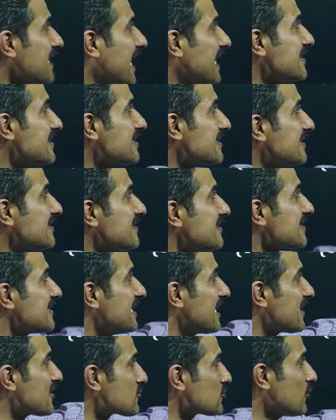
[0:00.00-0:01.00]
sign sits
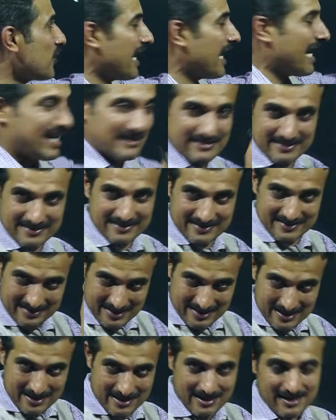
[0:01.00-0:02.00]
next to x,
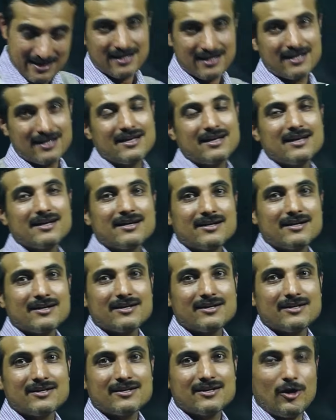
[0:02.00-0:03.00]

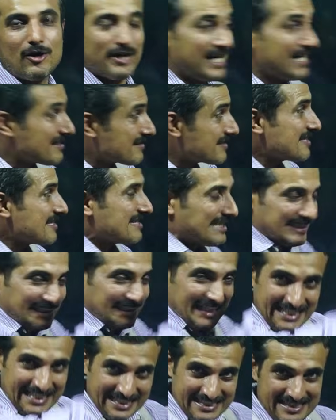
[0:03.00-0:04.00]
or x is
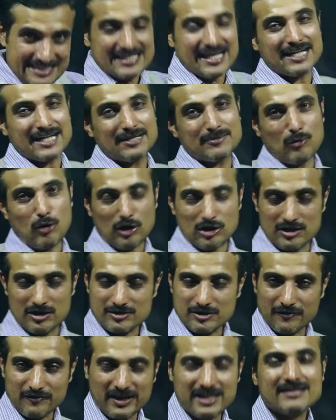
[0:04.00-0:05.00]
sitting inside
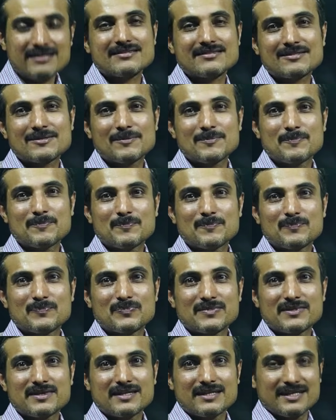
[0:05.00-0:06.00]
modulus of x,
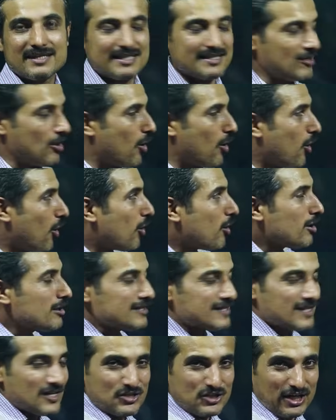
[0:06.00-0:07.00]
in all
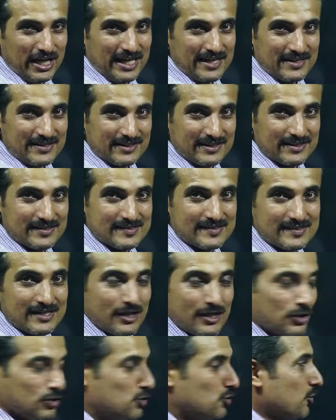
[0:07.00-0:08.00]
such cases
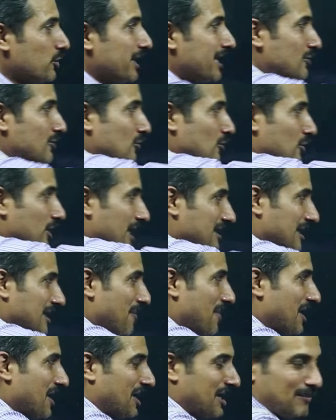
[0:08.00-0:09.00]
you need to take the
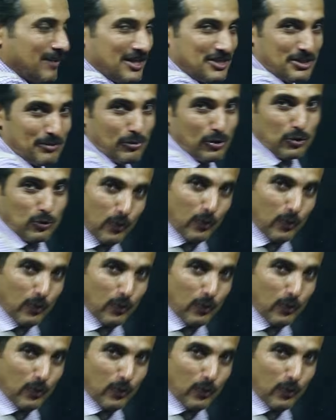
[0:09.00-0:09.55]
mirror image about